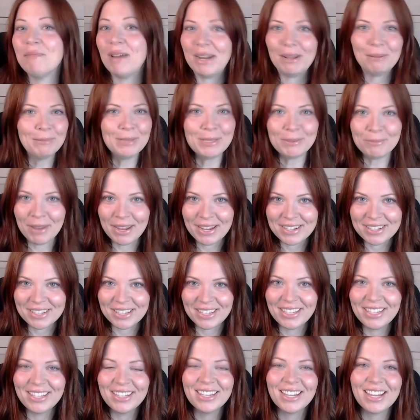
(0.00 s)
My name's
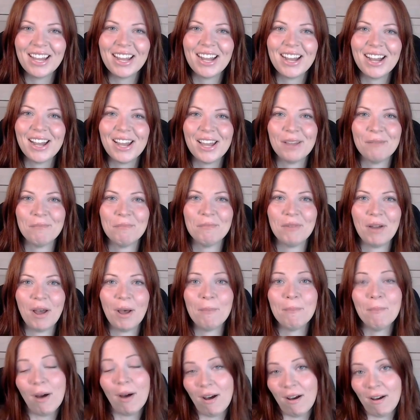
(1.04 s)
Mandy. I'm a
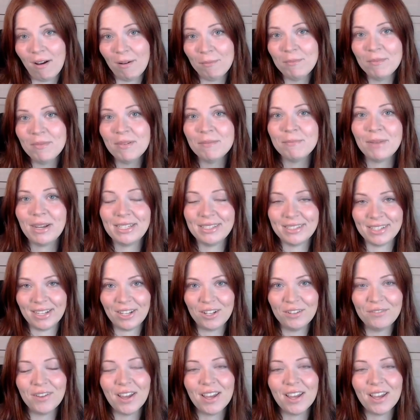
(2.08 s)
mom myself.